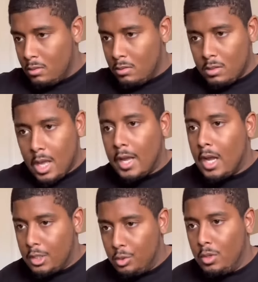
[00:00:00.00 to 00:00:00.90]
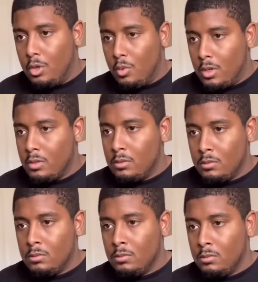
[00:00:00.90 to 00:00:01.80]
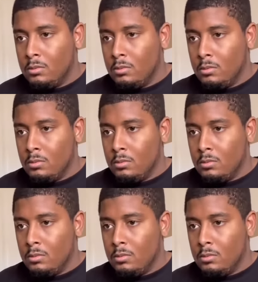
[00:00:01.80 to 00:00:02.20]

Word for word: I got you a new one. Thank you.